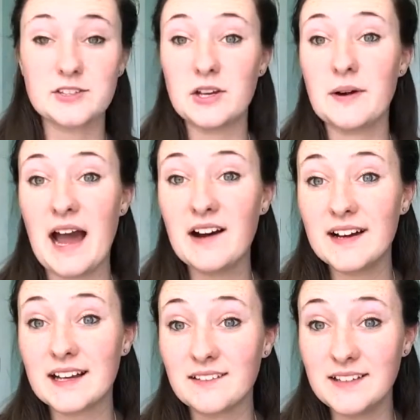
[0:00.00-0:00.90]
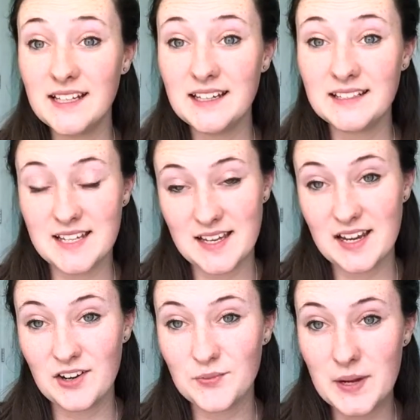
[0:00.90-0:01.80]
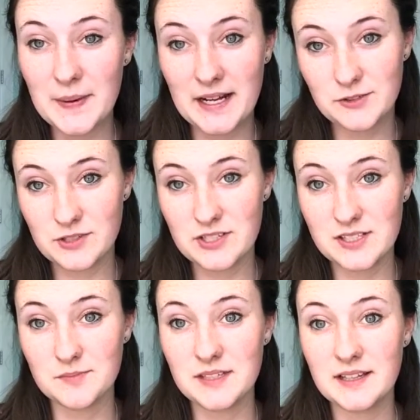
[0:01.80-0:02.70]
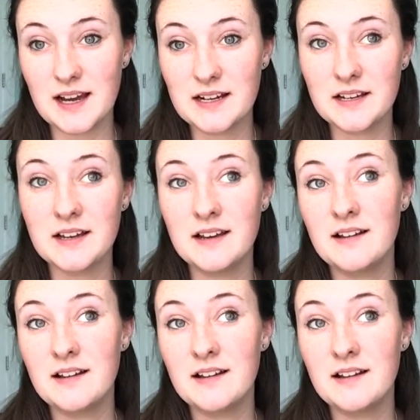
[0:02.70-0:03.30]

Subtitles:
so how I clean and take care of my pads, which is something I